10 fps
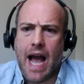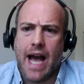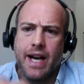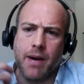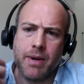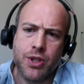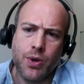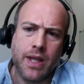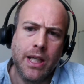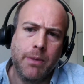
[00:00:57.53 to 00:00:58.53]
And I'm going to
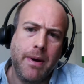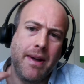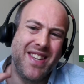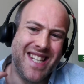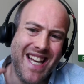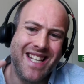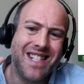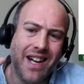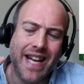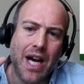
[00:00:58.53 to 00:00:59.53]
talk a little bit about this
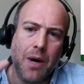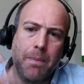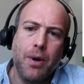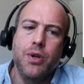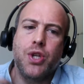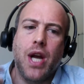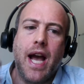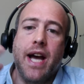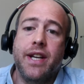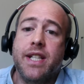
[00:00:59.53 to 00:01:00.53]
inside-out approach
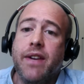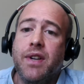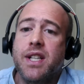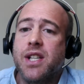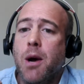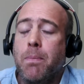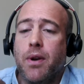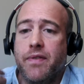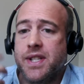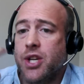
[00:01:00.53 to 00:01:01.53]
and give an
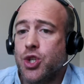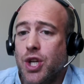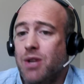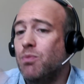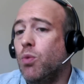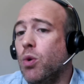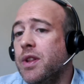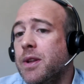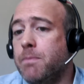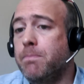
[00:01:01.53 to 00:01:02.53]
example of essentially one
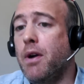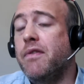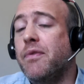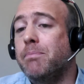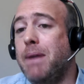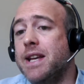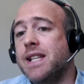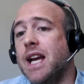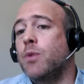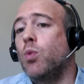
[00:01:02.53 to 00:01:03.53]
of the both
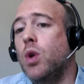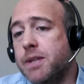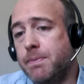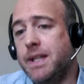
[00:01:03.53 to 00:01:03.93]
best and worst